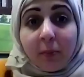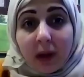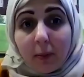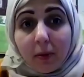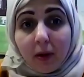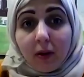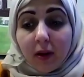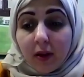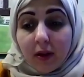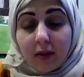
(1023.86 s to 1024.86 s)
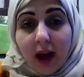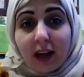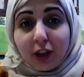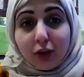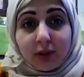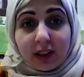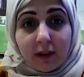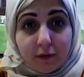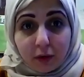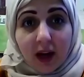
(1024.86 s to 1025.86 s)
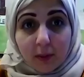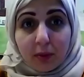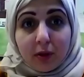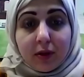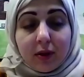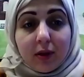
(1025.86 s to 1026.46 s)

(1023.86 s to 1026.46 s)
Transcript: people that actually receive food hampers.